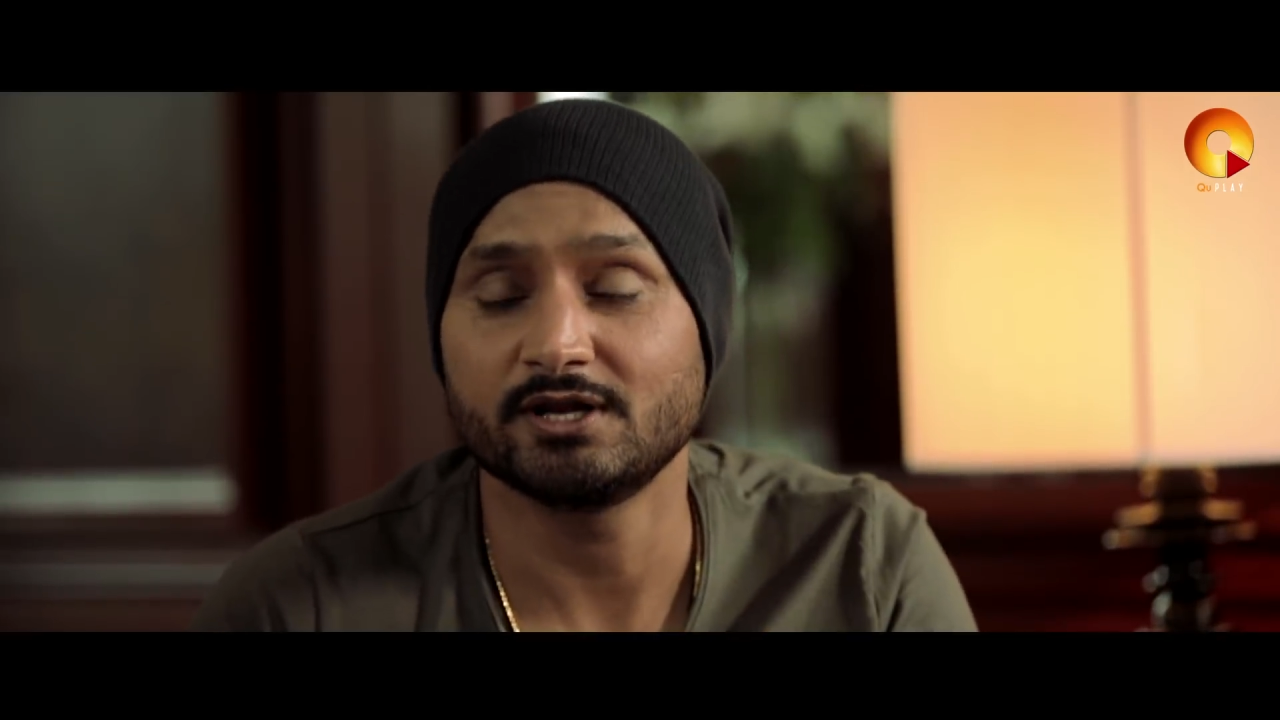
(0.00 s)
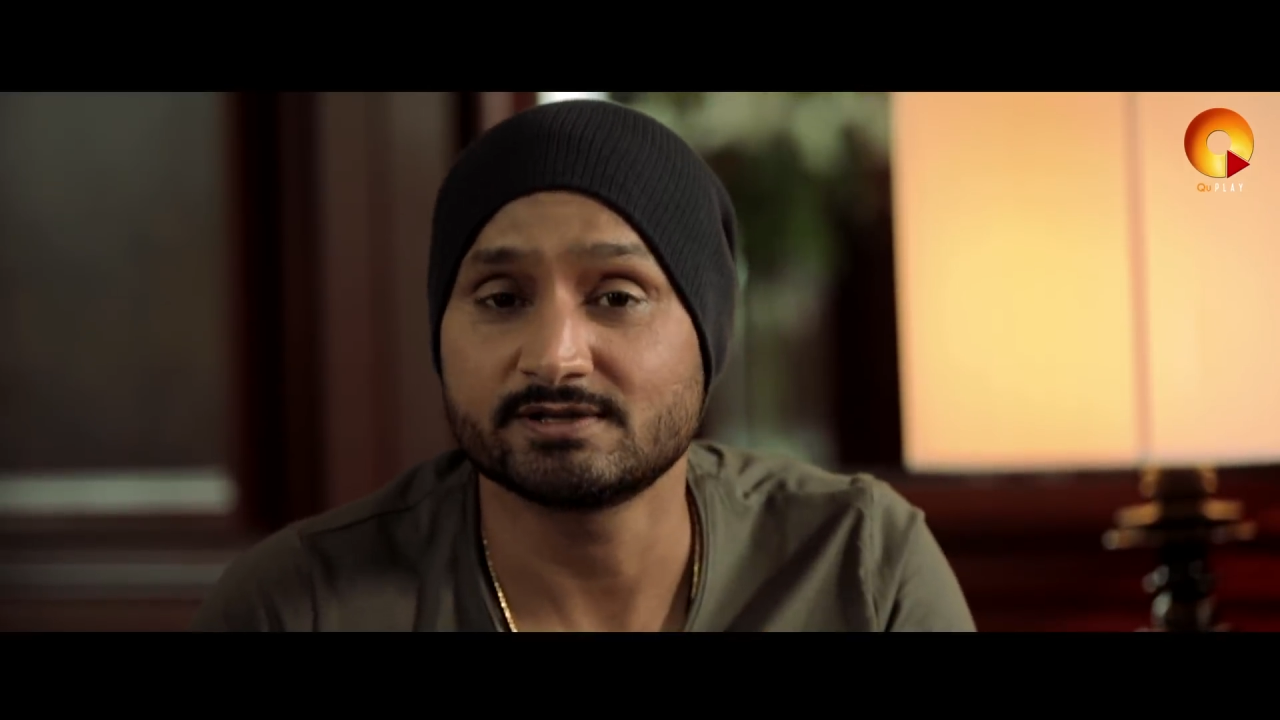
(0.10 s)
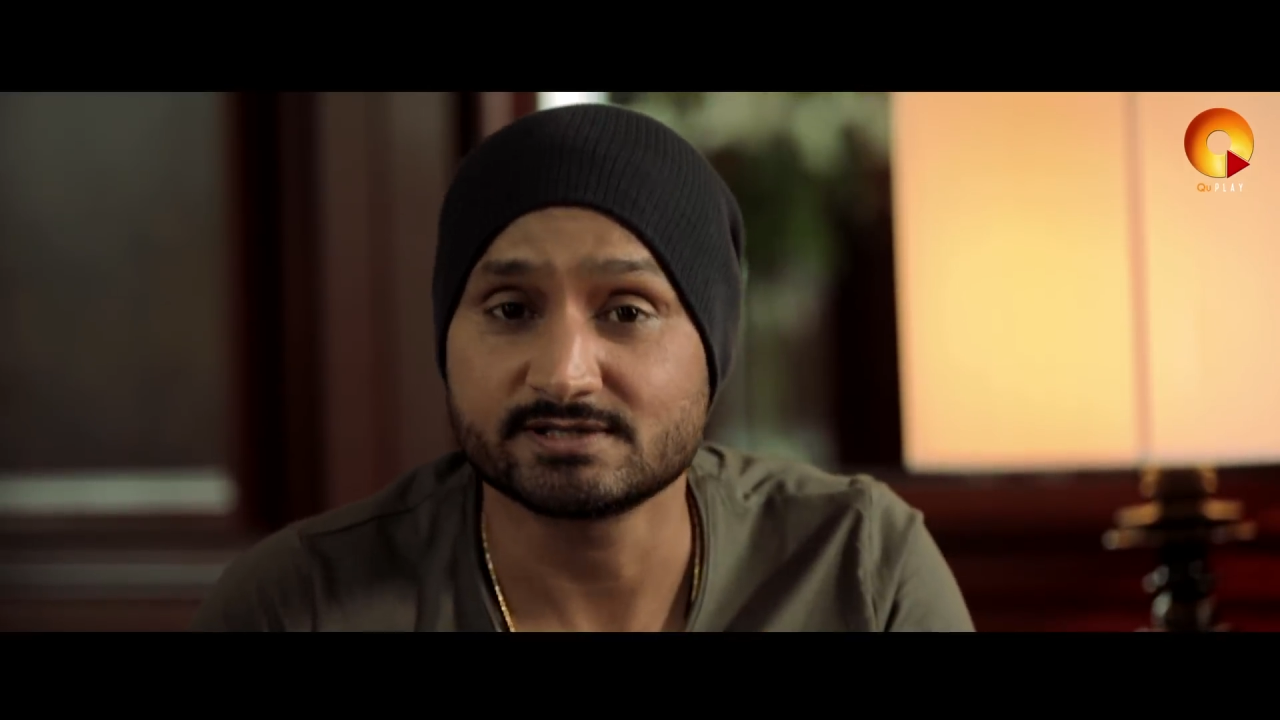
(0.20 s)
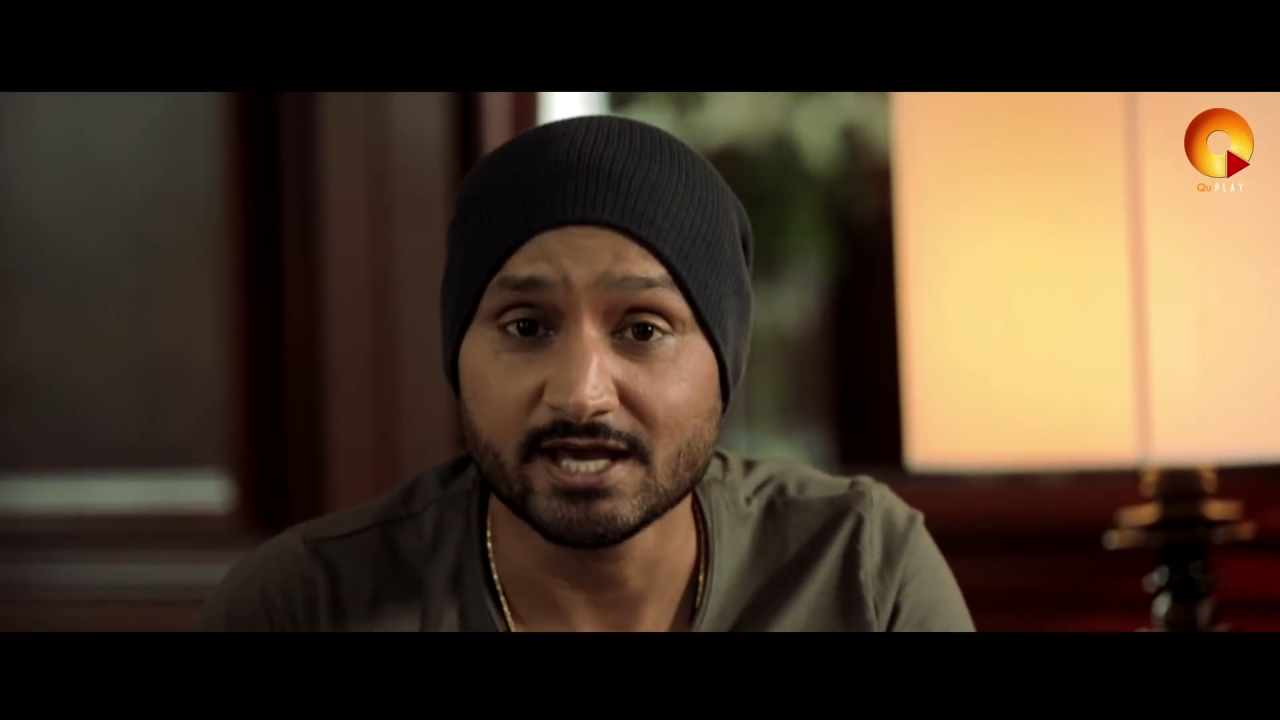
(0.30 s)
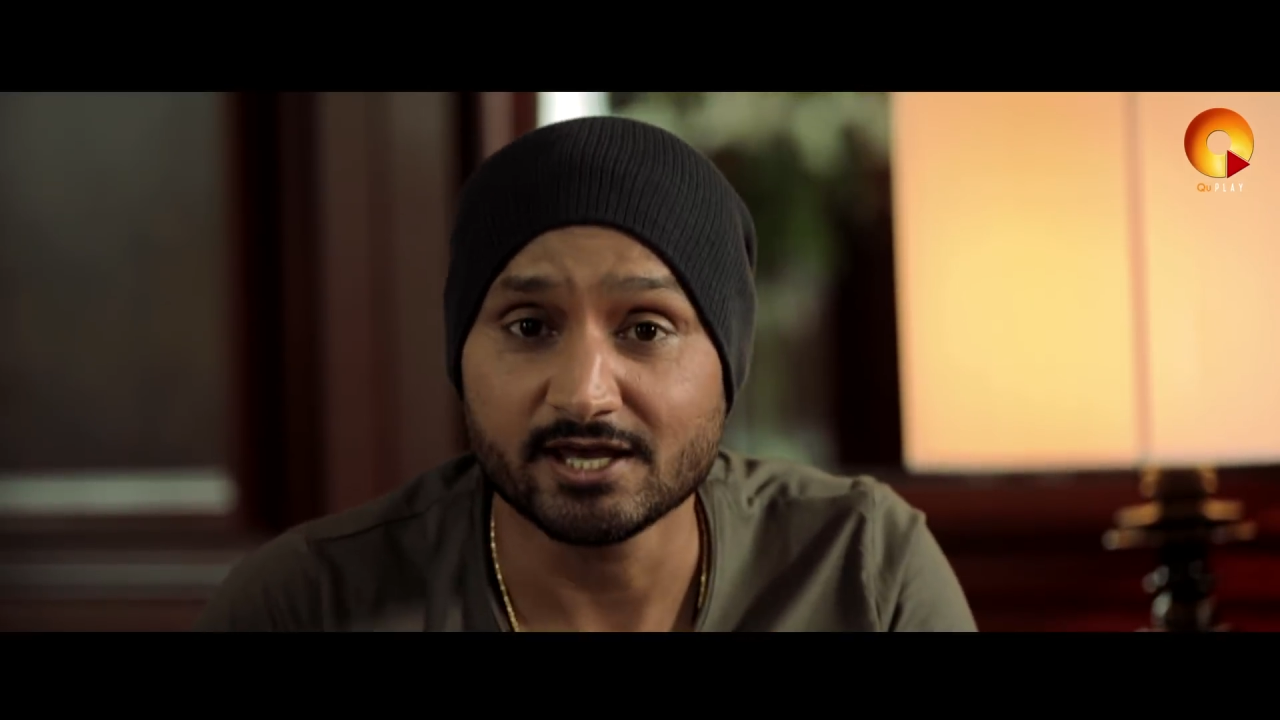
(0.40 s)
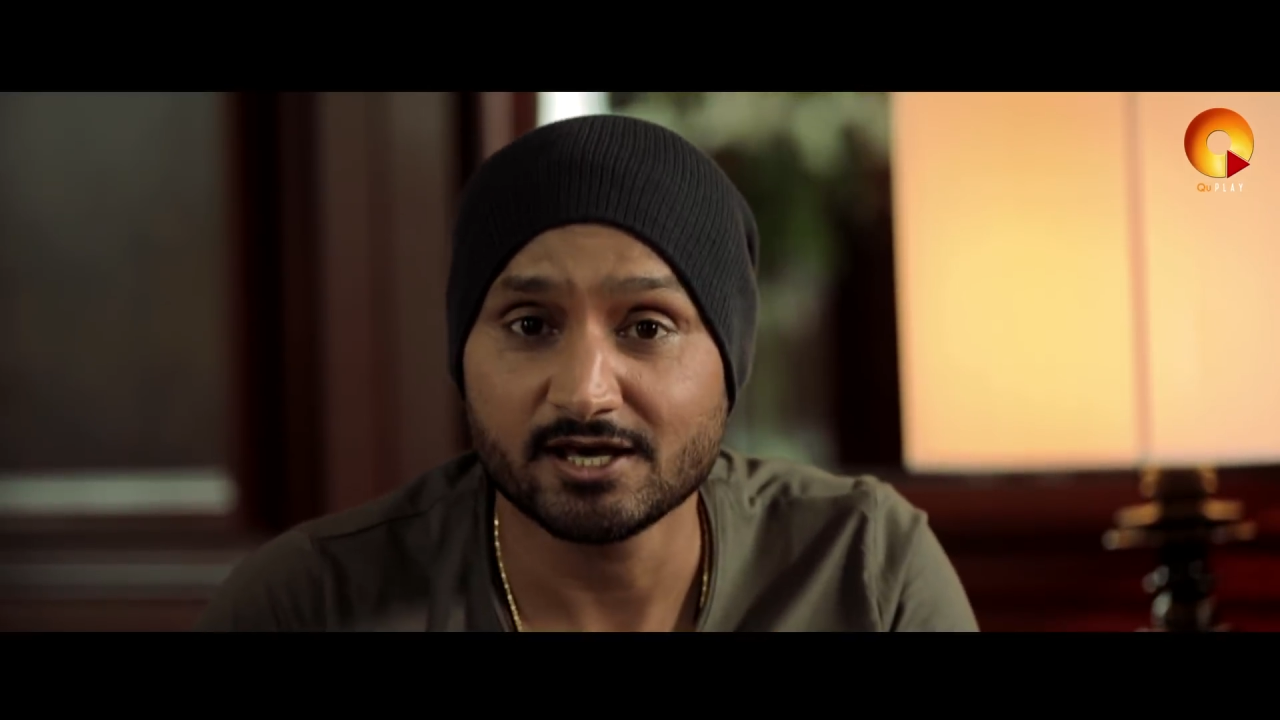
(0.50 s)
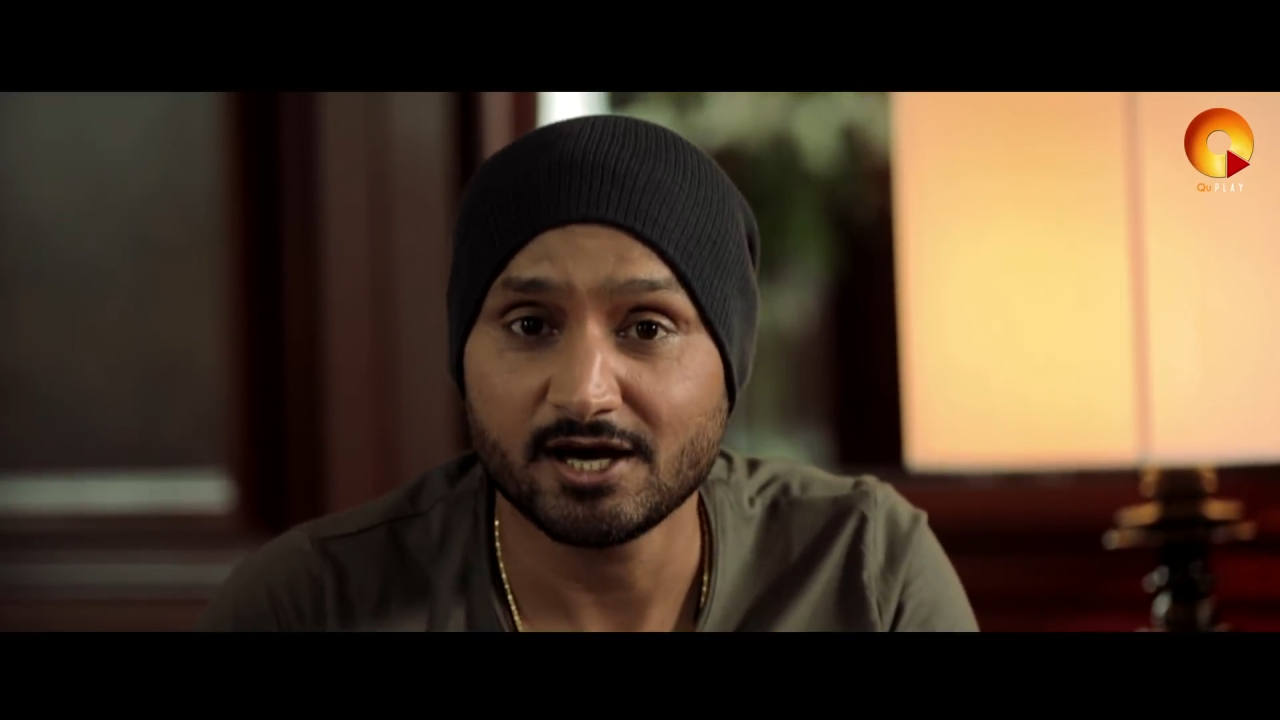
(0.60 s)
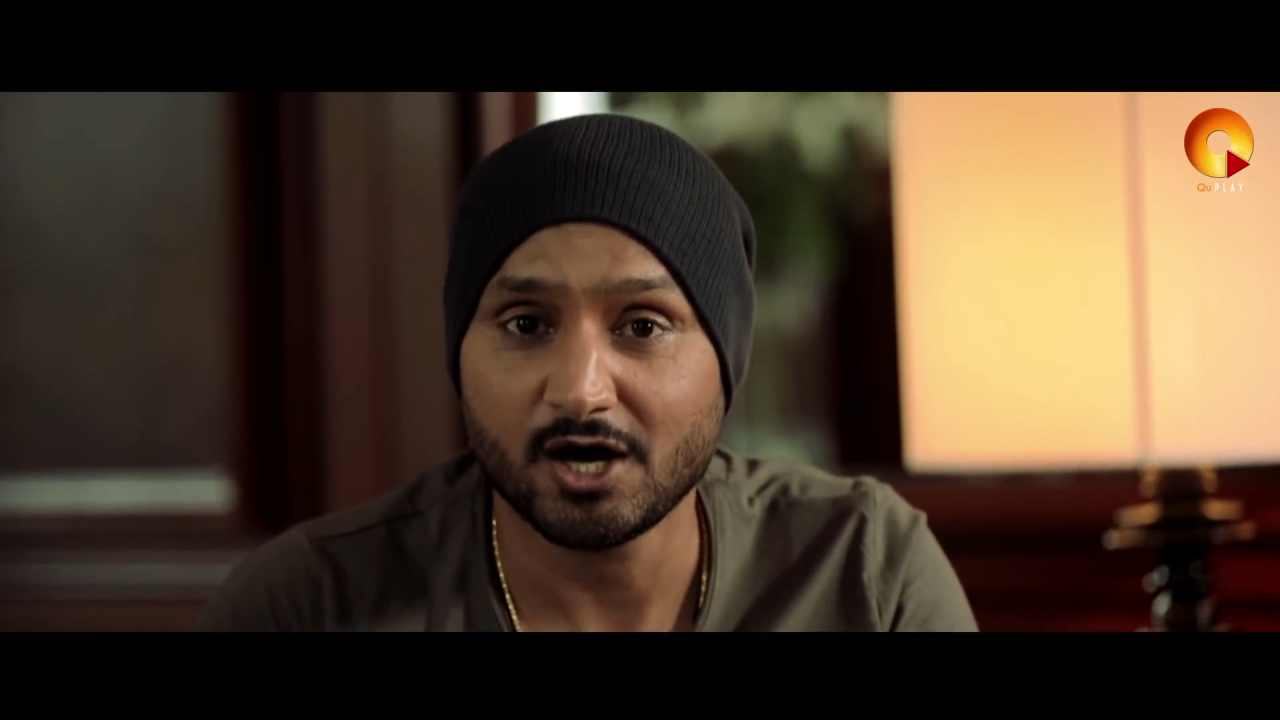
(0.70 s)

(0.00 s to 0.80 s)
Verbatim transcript: sing,